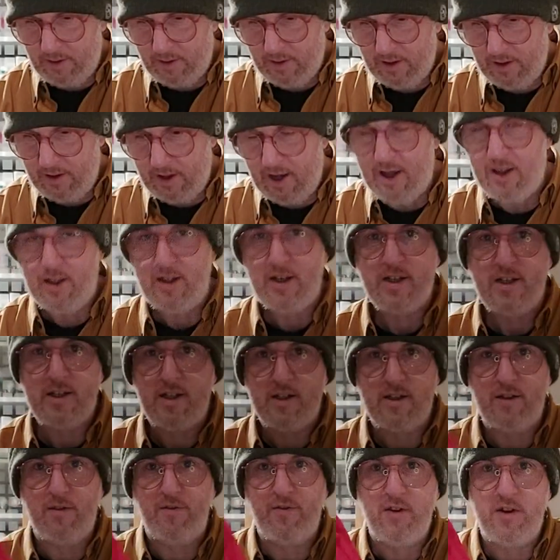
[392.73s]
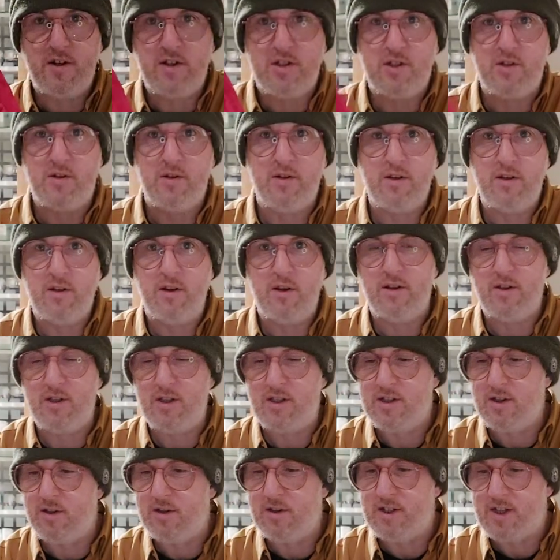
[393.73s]
Yeah, this is the first.
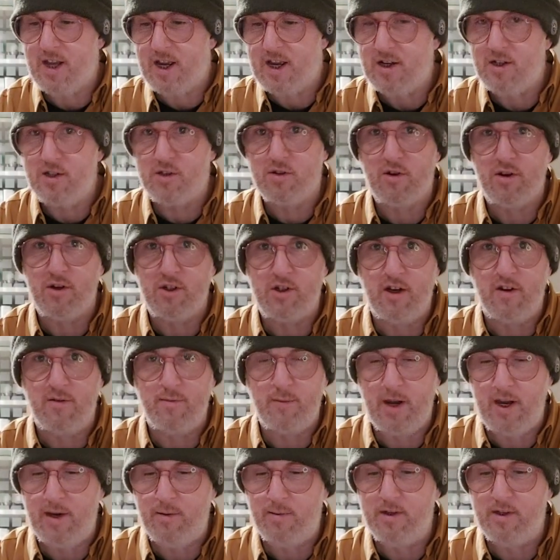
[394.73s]
It's the second scrunchie I've made,